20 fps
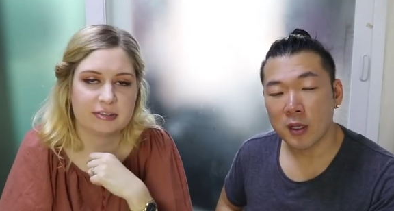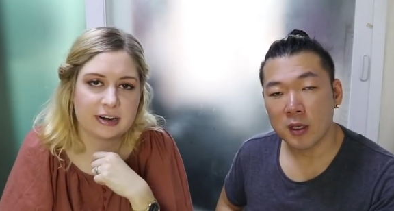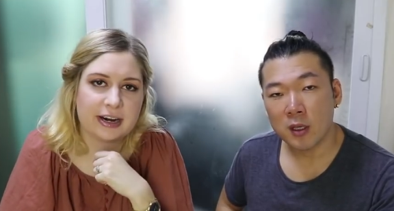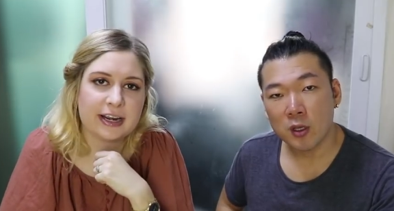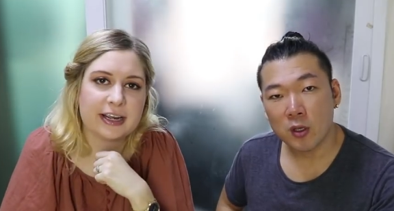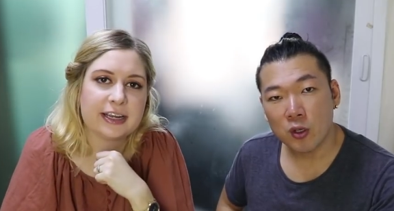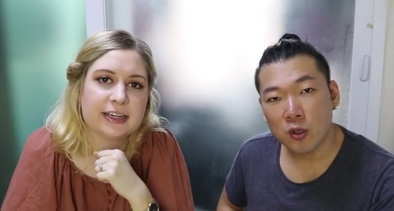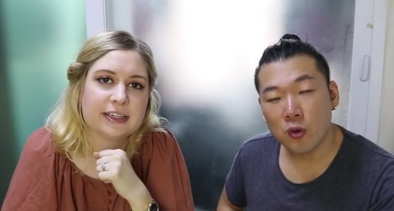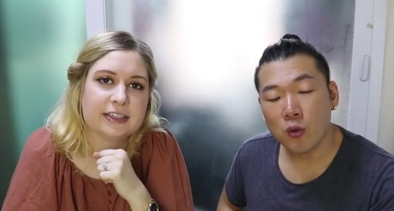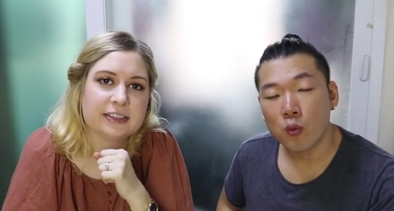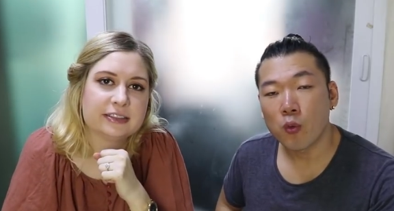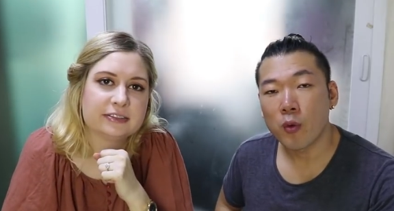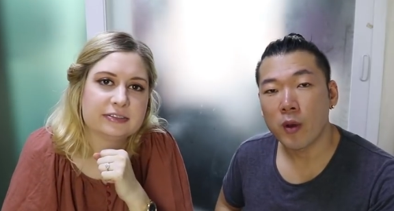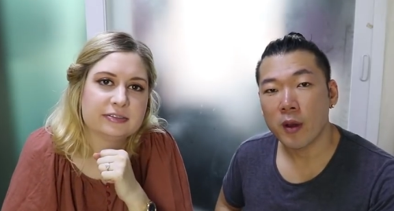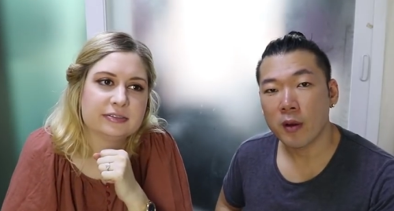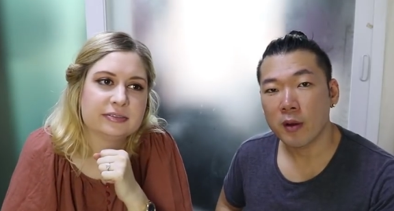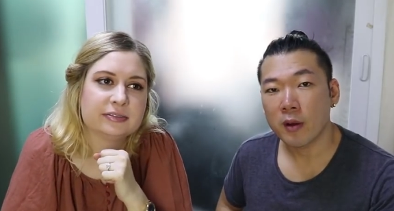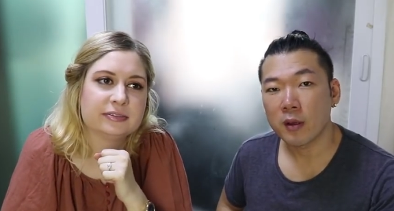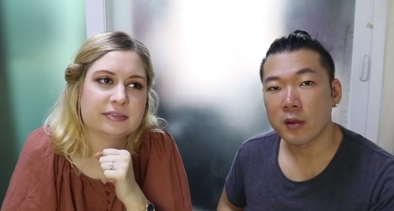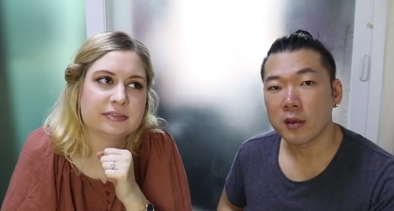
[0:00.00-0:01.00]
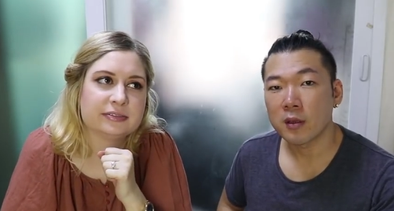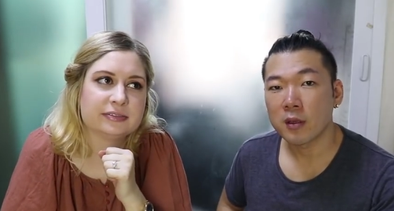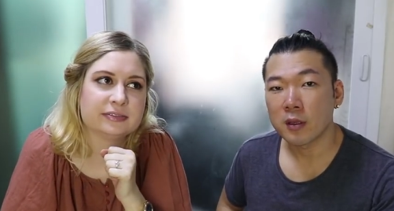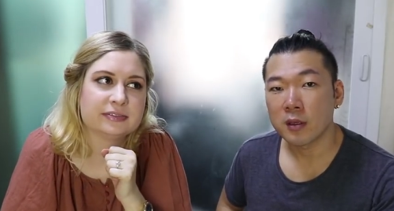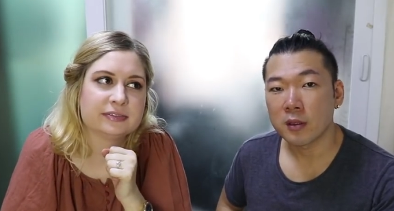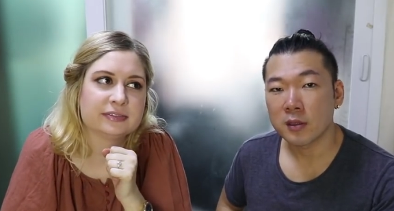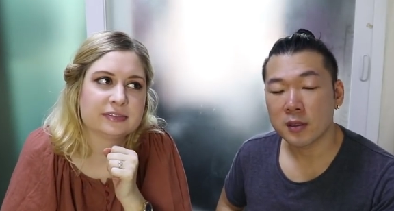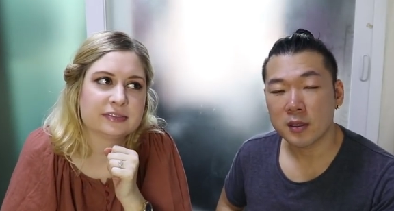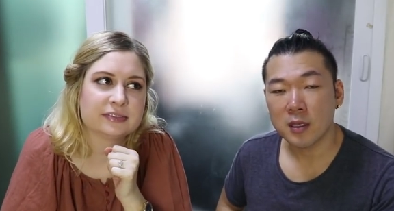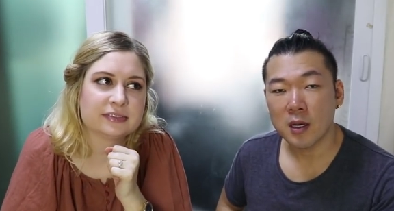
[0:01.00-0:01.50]
Speaker 1: and right. You wearing the
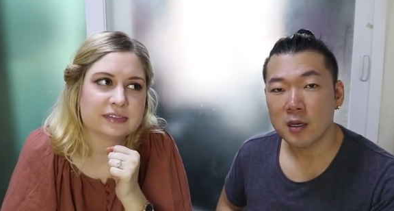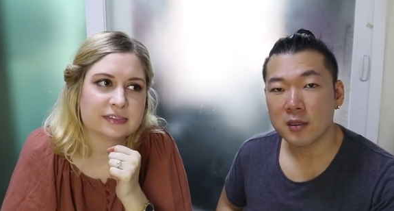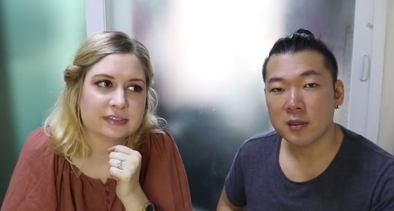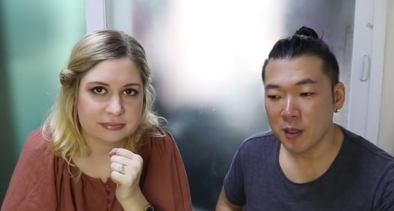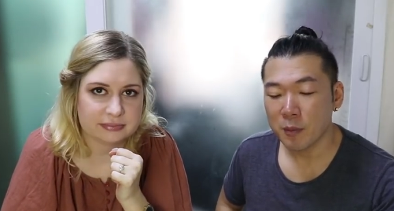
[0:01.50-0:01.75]
socks.